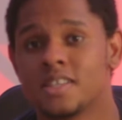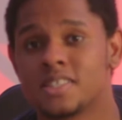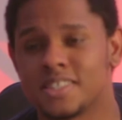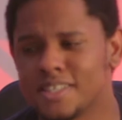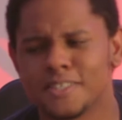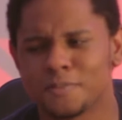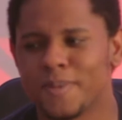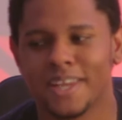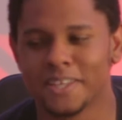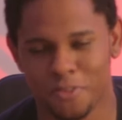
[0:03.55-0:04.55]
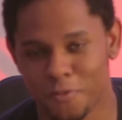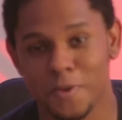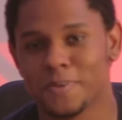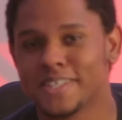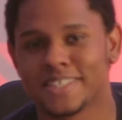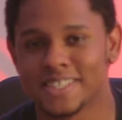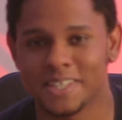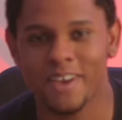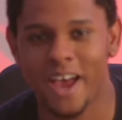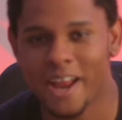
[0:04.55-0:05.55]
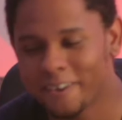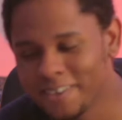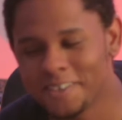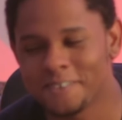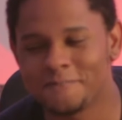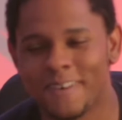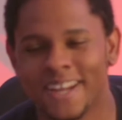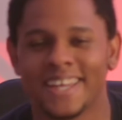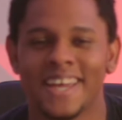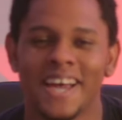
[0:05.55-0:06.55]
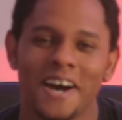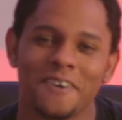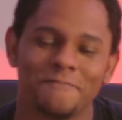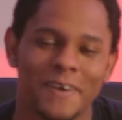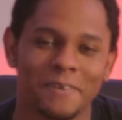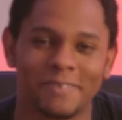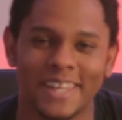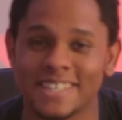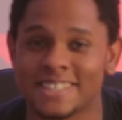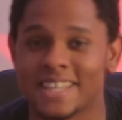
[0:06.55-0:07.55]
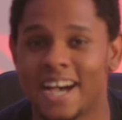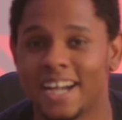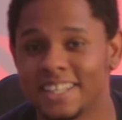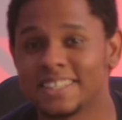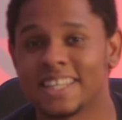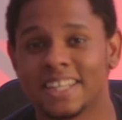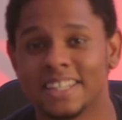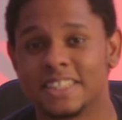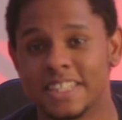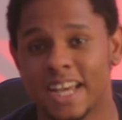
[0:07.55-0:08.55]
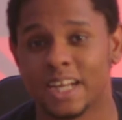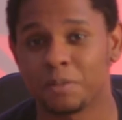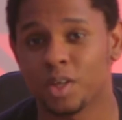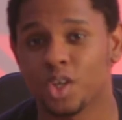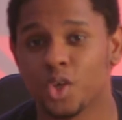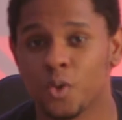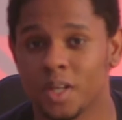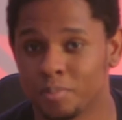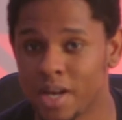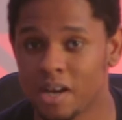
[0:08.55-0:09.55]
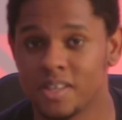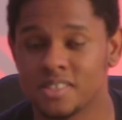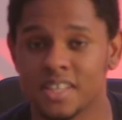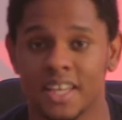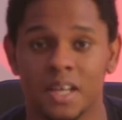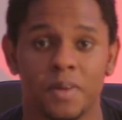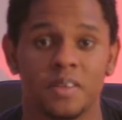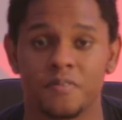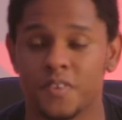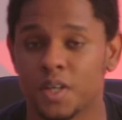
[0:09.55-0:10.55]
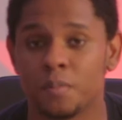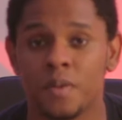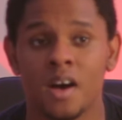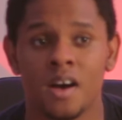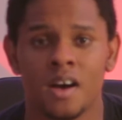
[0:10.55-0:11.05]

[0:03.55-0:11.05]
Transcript: Since it's been like 3 weeks since I've got out of my place, I decided tonight I'm going to go in Paris and I'm going to film